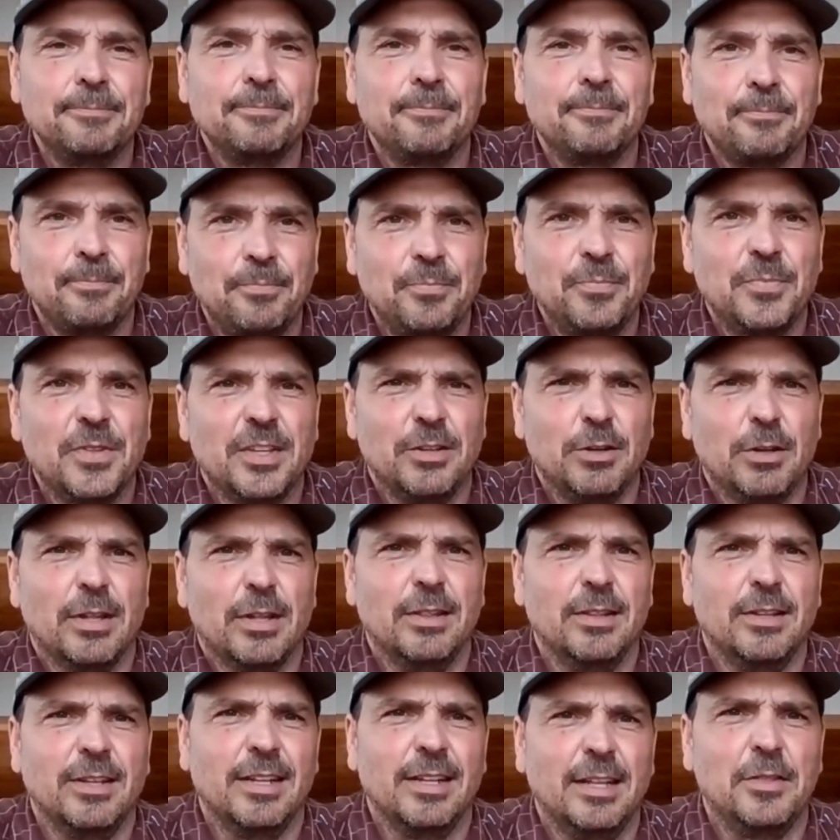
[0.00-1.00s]

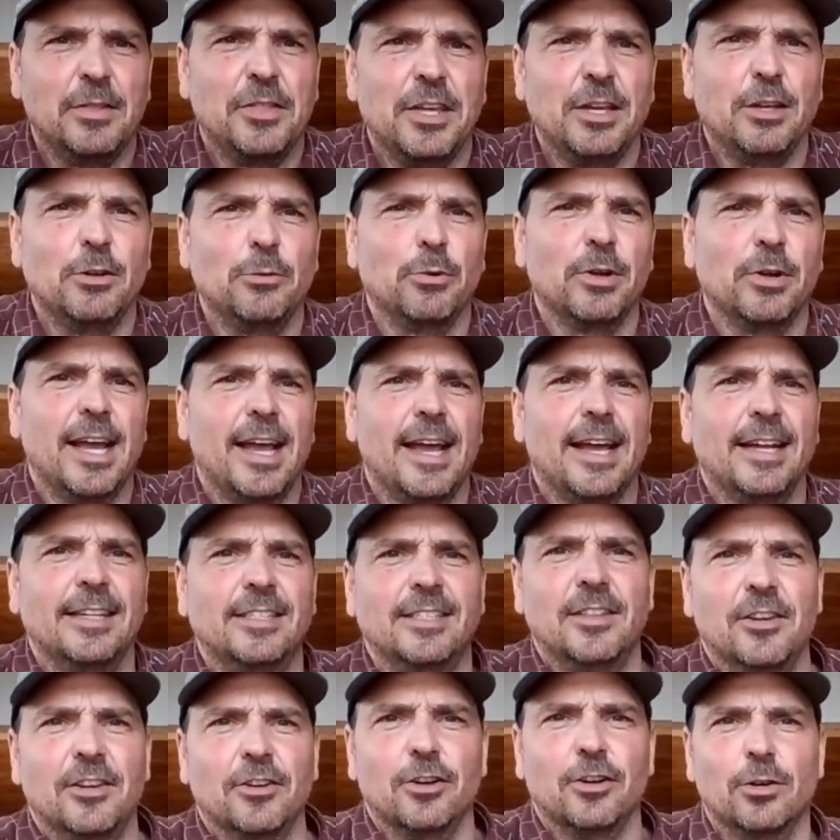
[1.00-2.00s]
Anything you want to add
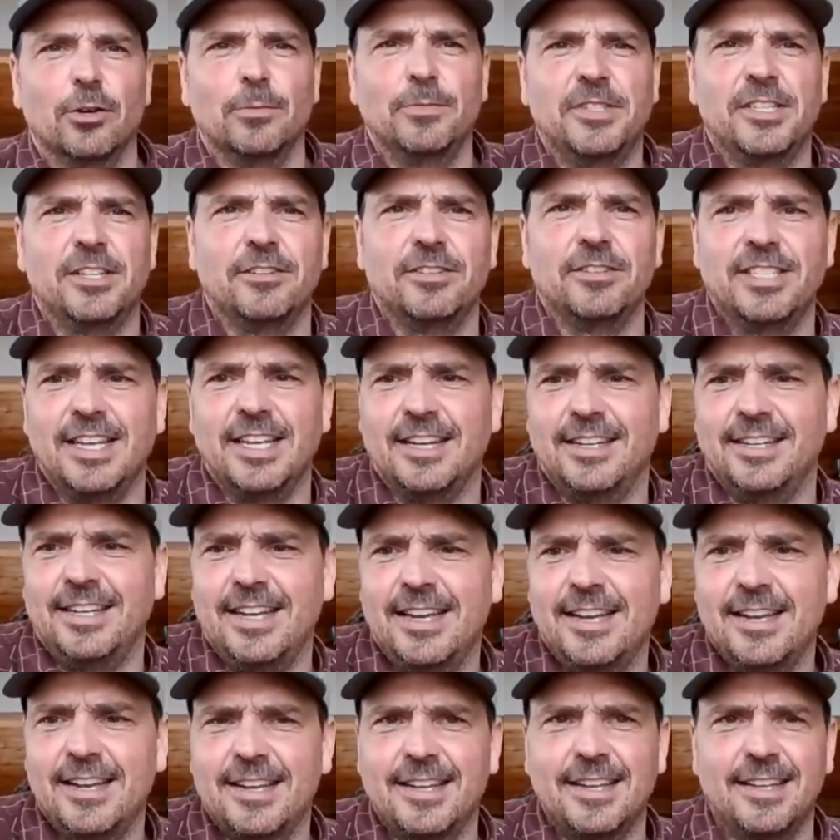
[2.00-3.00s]
to the herbs there,
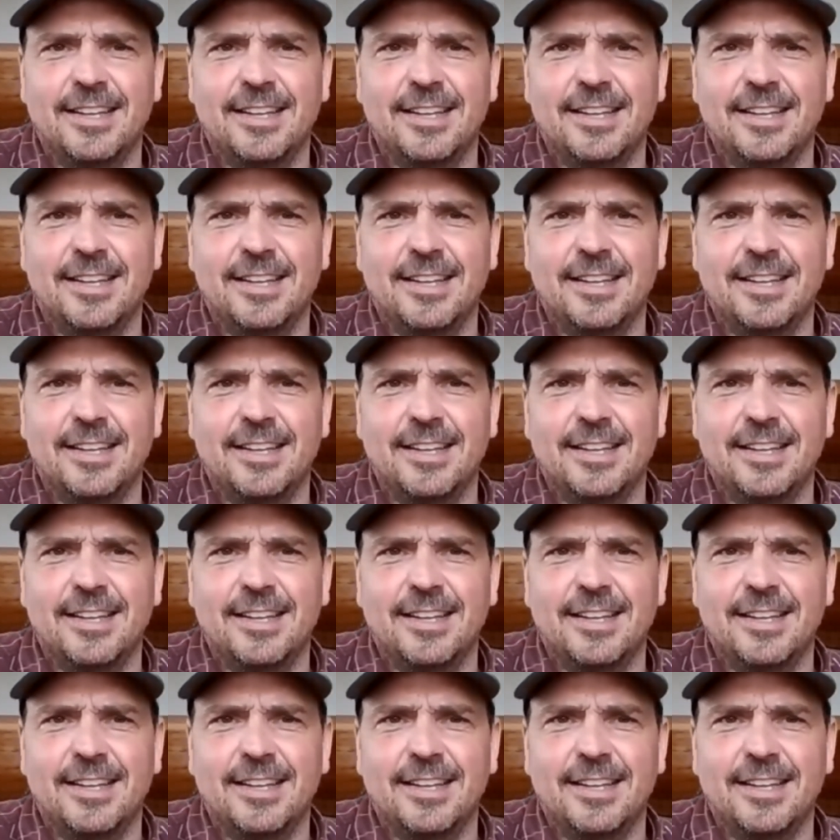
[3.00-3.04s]
Sandy?